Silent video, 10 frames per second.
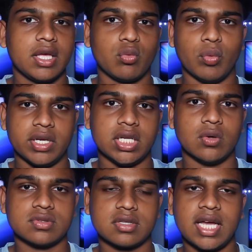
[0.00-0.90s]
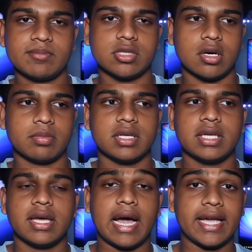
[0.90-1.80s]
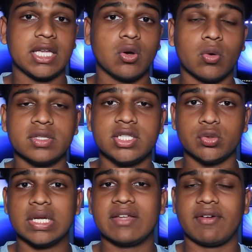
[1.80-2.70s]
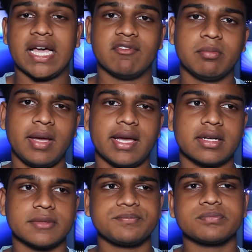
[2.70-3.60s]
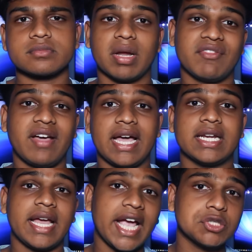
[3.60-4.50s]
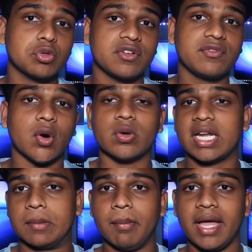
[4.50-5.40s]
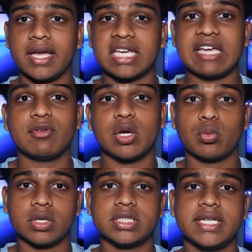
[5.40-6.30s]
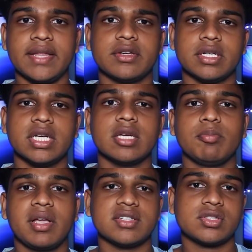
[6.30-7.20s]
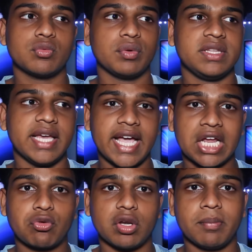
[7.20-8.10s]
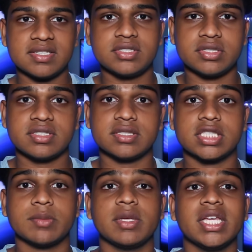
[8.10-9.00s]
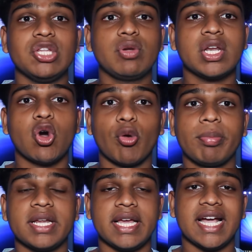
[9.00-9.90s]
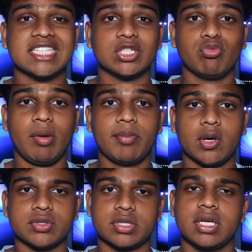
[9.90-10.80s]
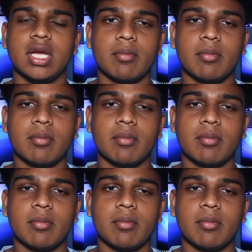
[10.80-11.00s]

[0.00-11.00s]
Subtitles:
Windows laptop. I can only do it if I have a Mac. But if I had an Android phone and a Mac, it would have worked together, because with the Android messaging system, you can open it as a web browser.